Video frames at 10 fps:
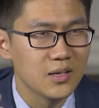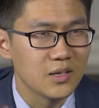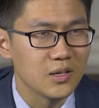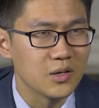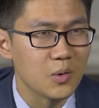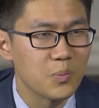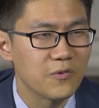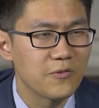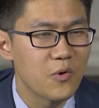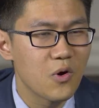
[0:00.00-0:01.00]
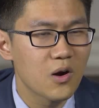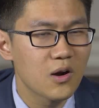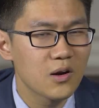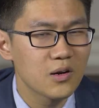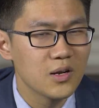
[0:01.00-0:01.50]

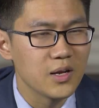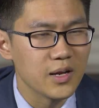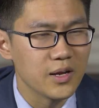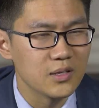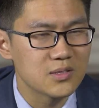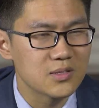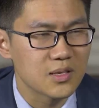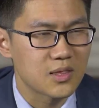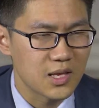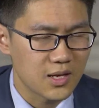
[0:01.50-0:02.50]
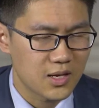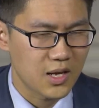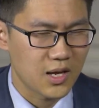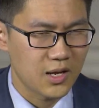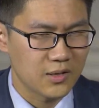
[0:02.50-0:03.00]
Before it's
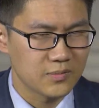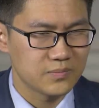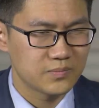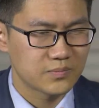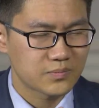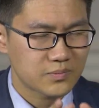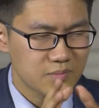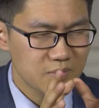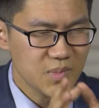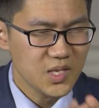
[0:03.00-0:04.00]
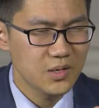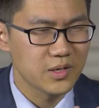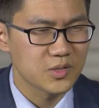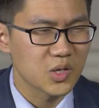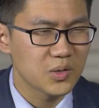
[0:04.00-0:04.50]
thinking in
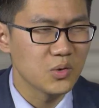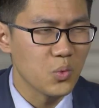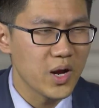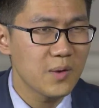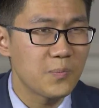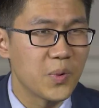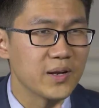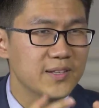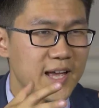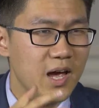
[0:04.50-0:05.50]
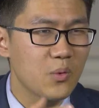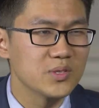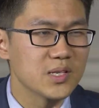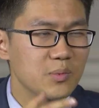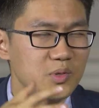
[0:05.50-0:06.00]
a certain way, but Dan
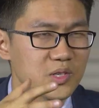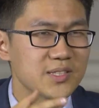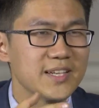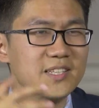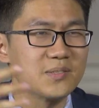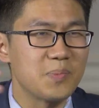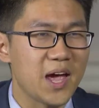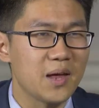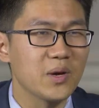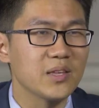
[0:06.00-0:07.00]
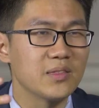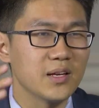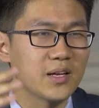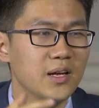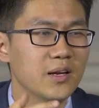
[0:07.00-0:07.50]
was able just to expand my
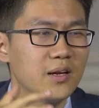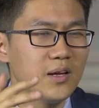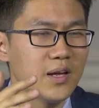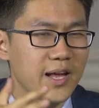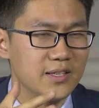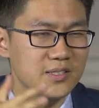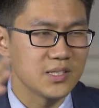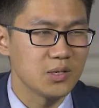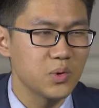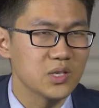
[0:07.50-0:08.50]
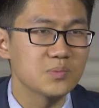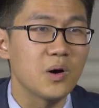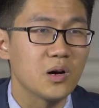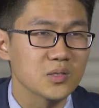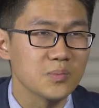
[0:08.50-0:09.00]
thinking and see what is
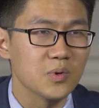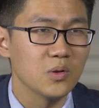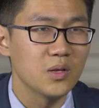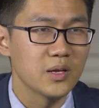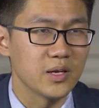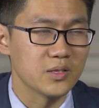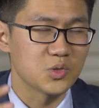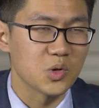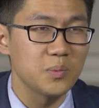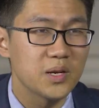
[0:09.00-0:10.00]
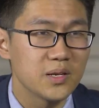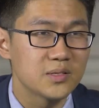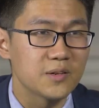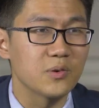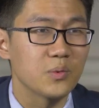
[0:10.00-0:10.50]
possible in so many
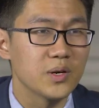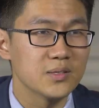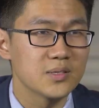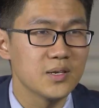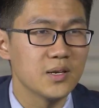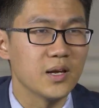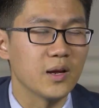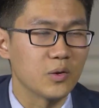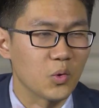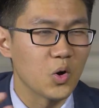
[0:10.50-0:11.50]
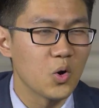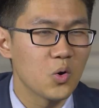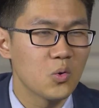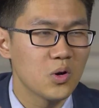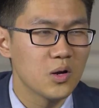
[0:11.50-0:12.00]
different ways and
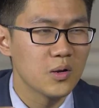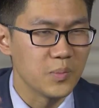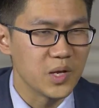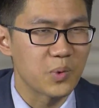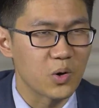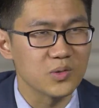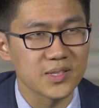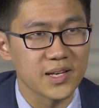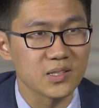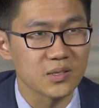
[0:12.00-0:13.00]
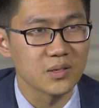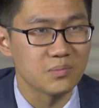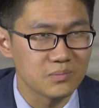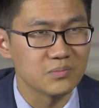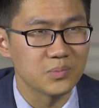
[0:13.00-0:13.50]
grow me personally as a
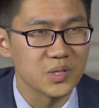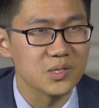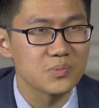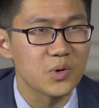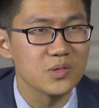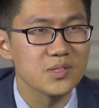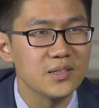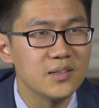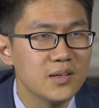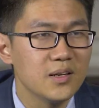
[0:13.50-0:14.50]
business person,